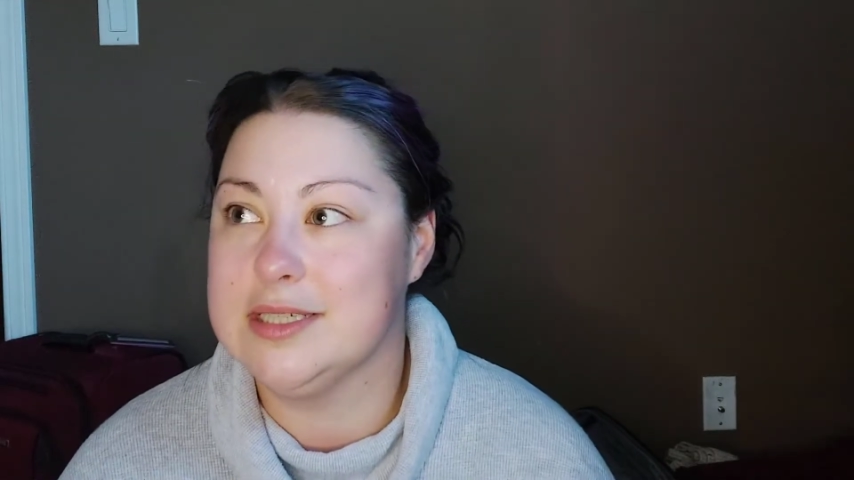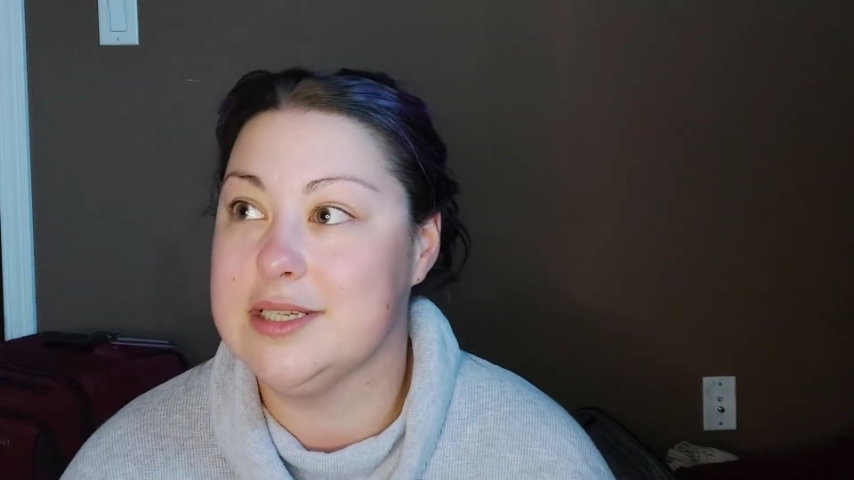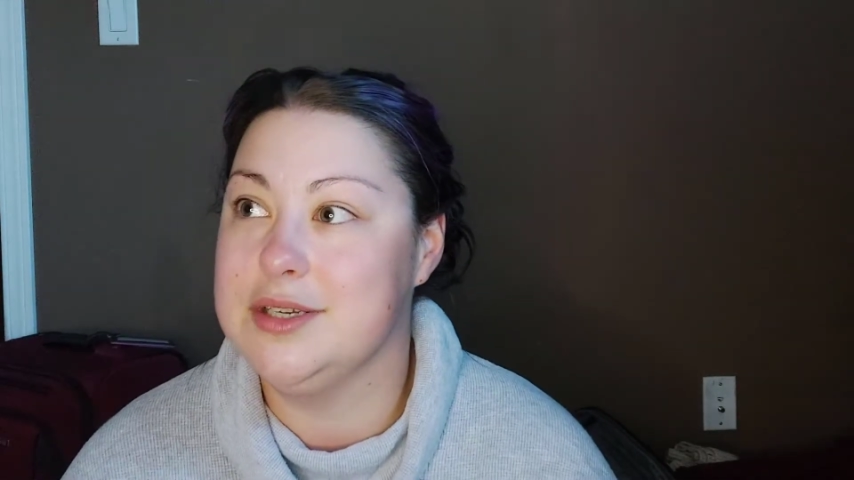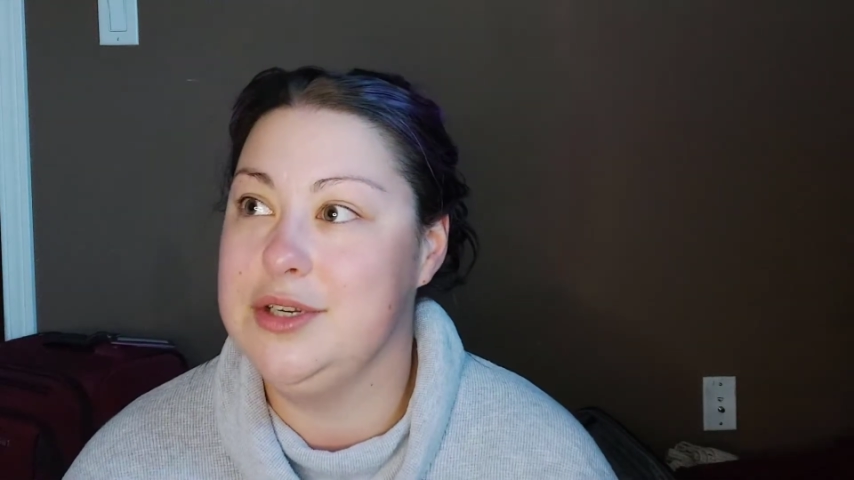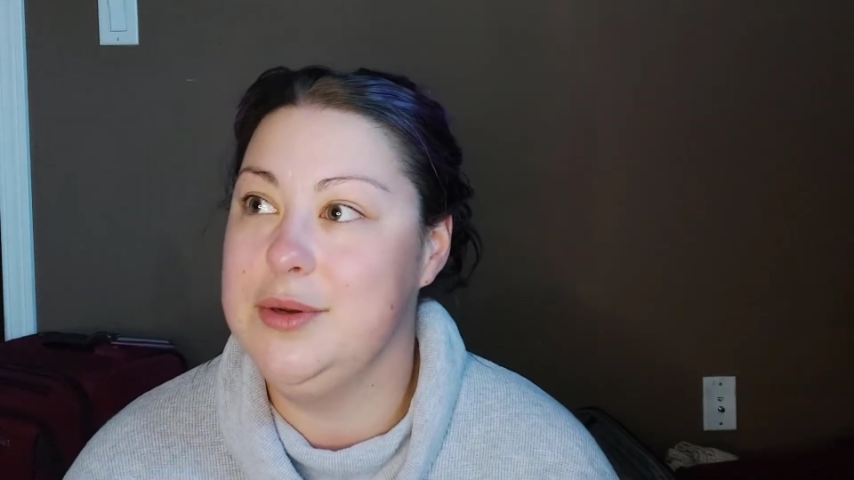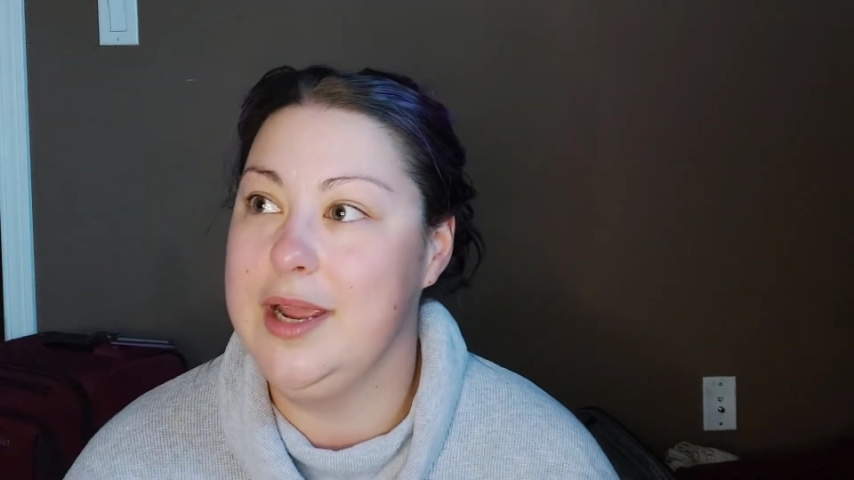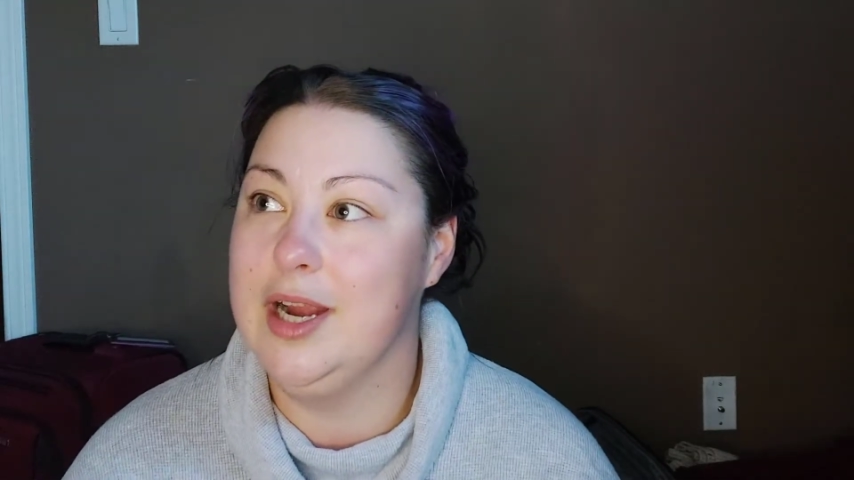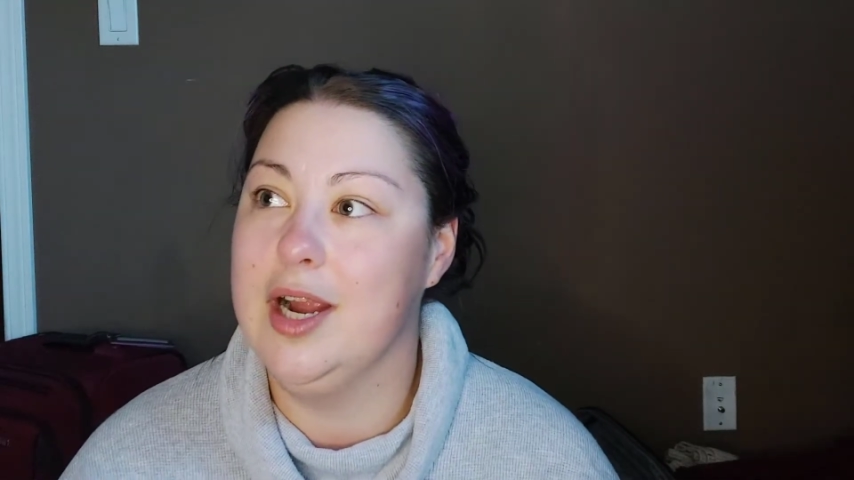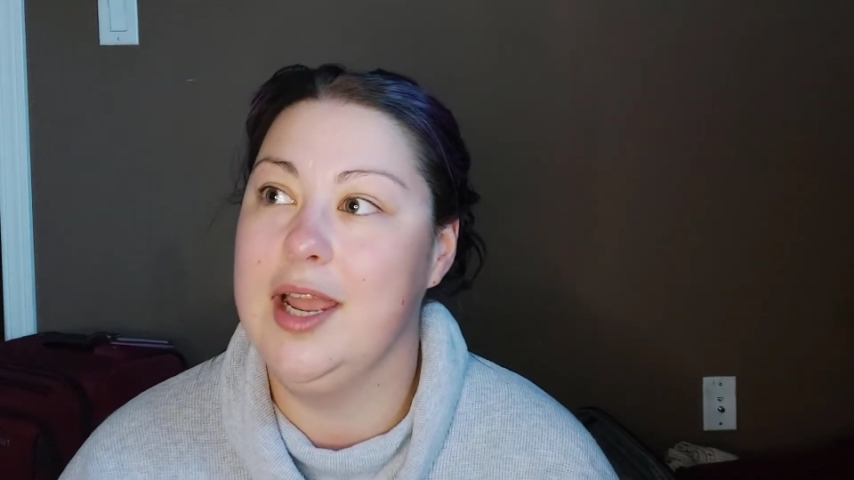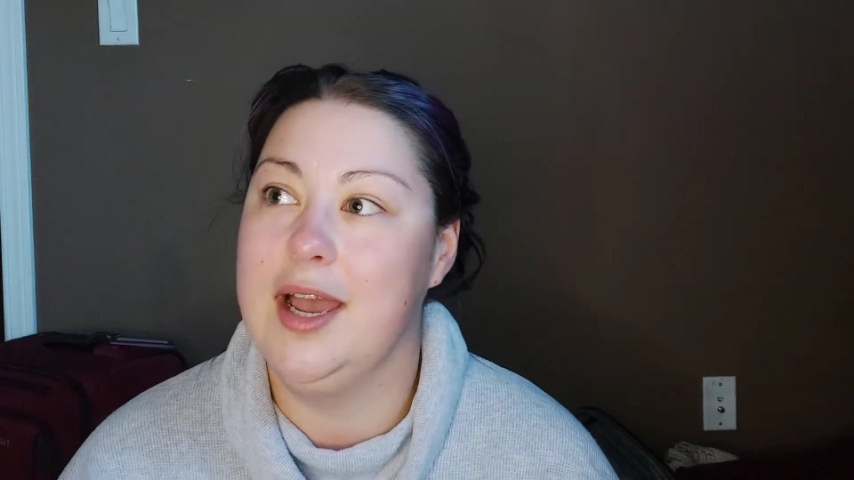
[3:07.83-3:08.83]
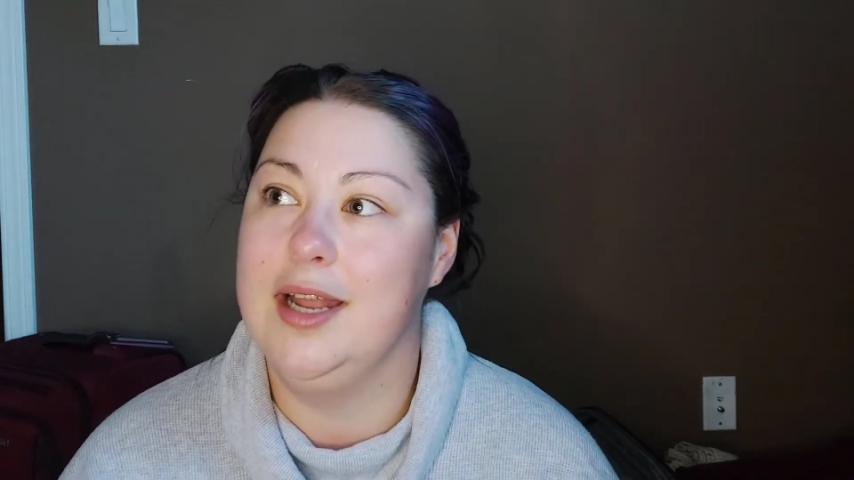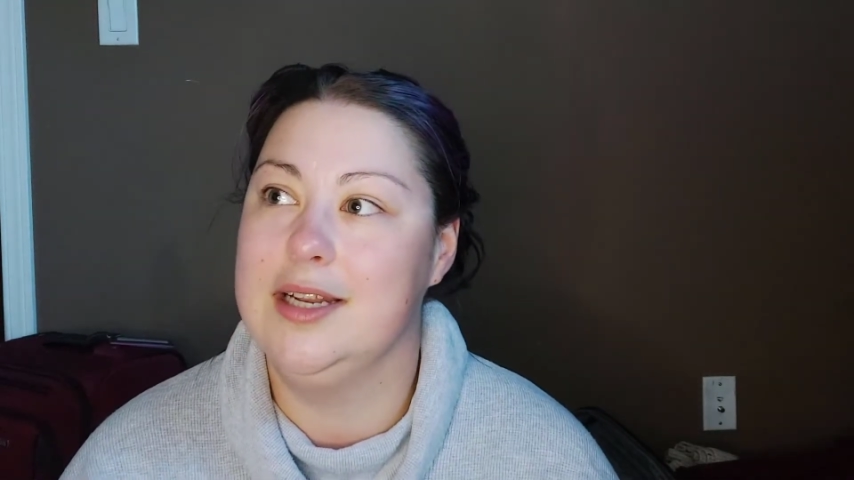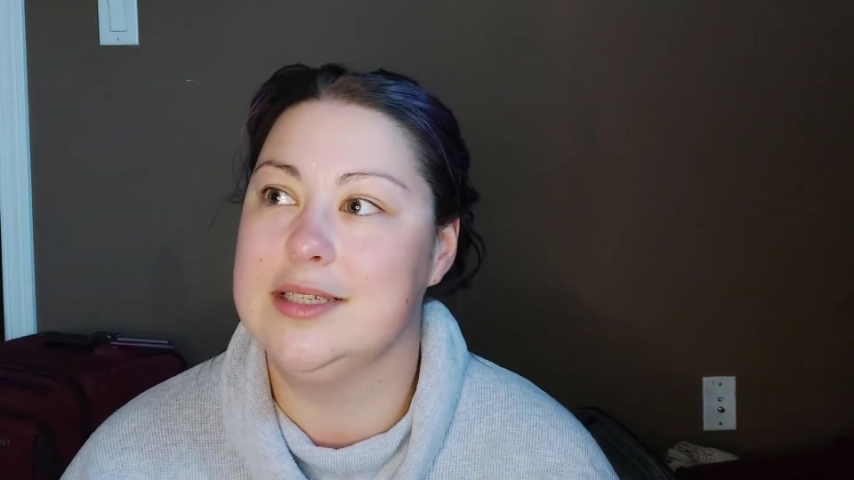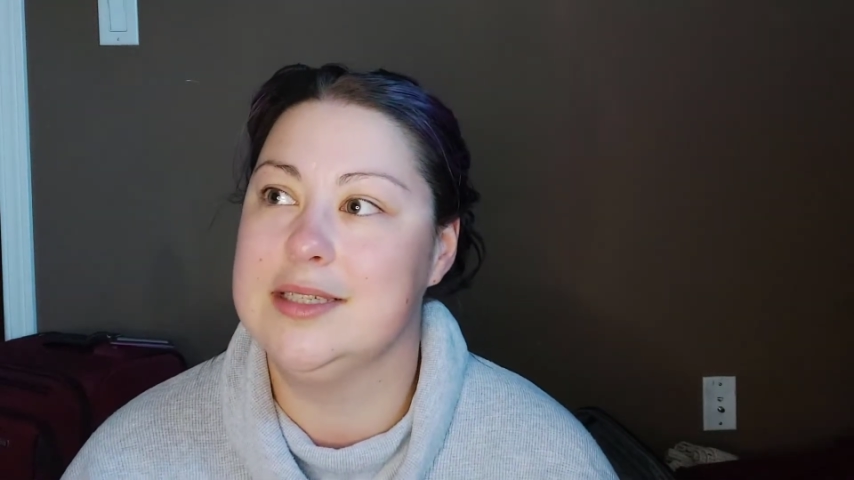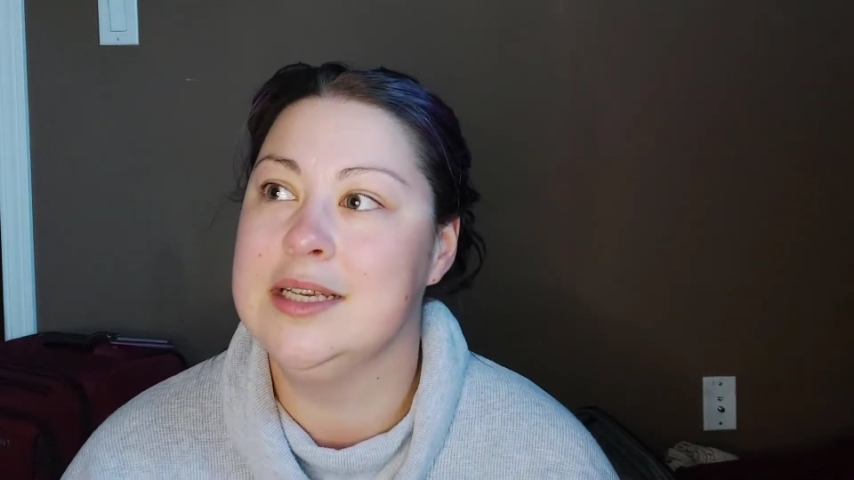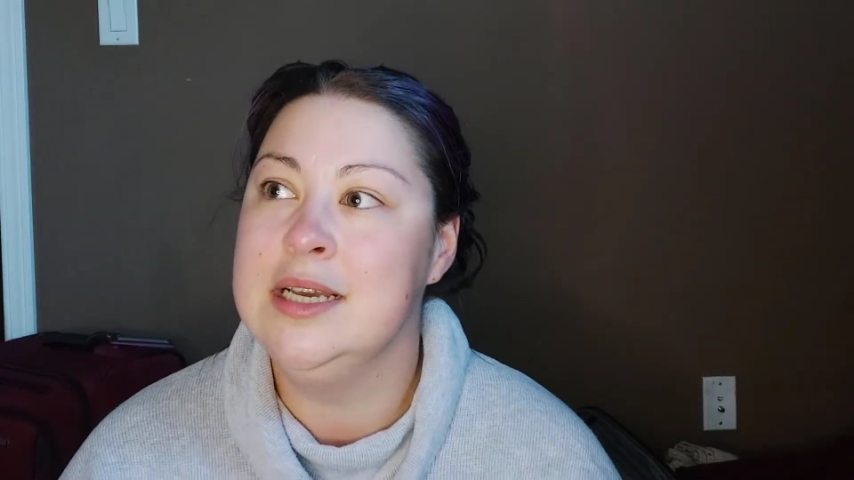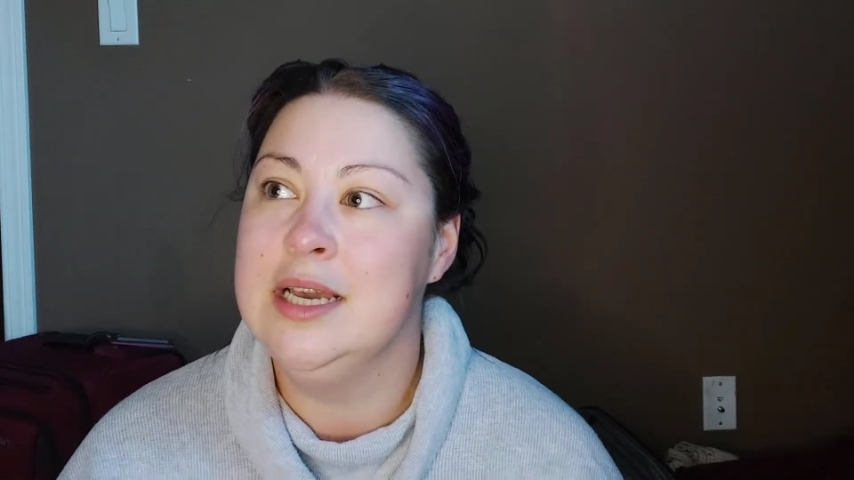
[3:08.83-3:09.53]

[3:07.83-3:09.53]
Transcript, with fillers: because it's a new area and it's